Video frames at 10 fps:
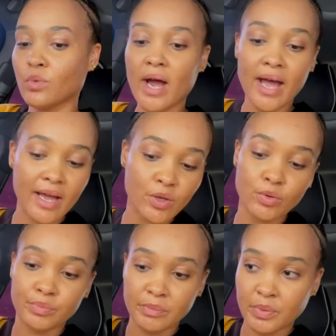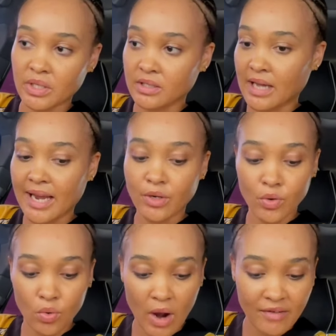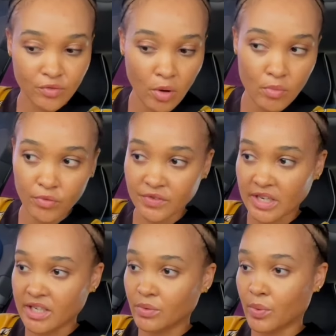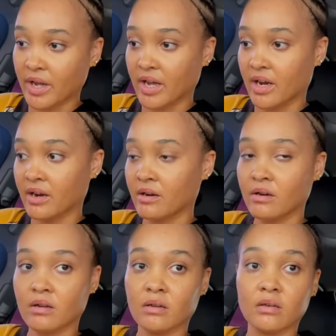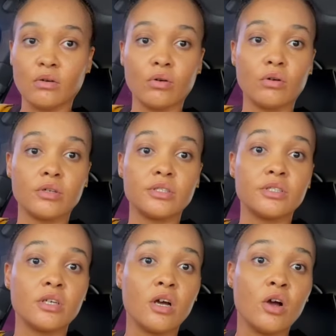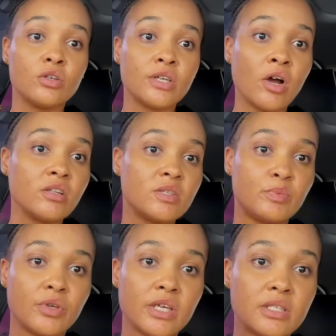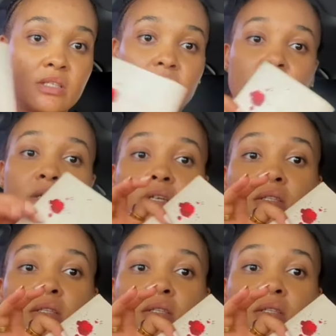Why are you beeping? I know, I've not moved anywhere. God. So I got this book yesterday.